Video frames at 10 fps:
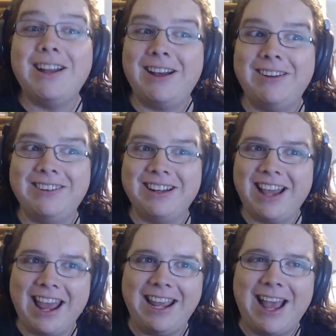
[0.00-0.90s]

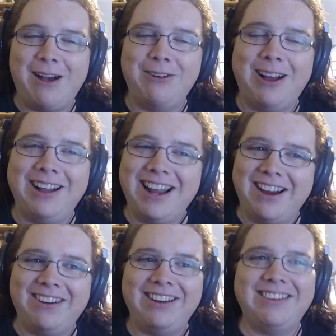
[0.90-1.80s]
on
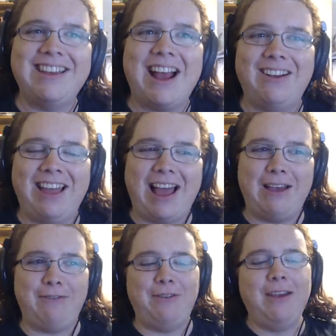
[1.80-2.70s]
Air is now
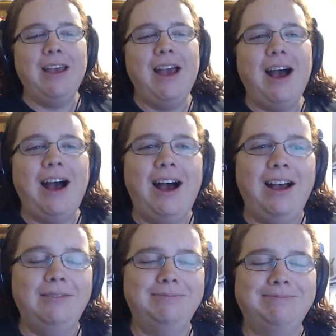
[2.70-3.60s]
live.
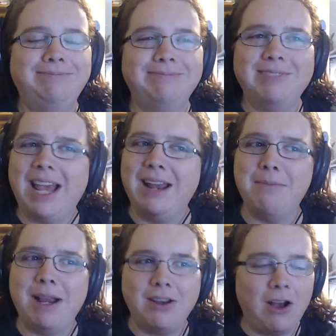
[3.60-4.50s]

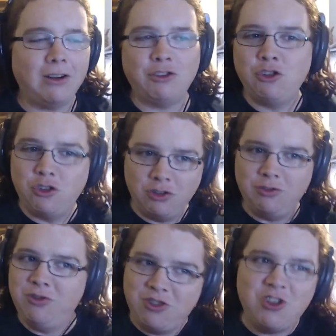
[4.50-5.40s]
And my dog
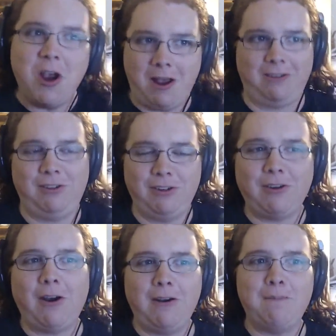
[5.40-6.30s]
just
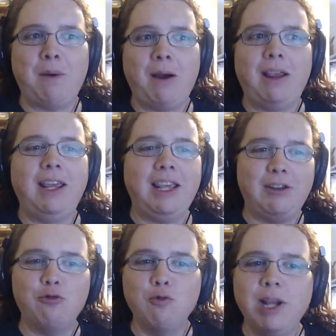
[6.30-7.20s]
started barking.
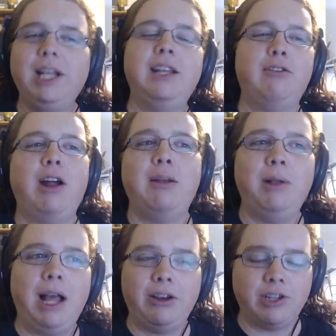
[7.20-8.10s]
It's really
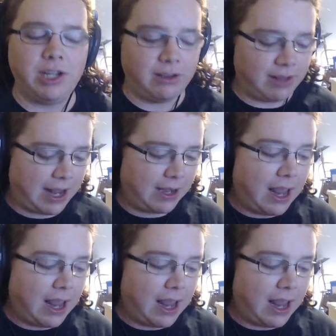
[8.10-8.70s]
incredible how she does that.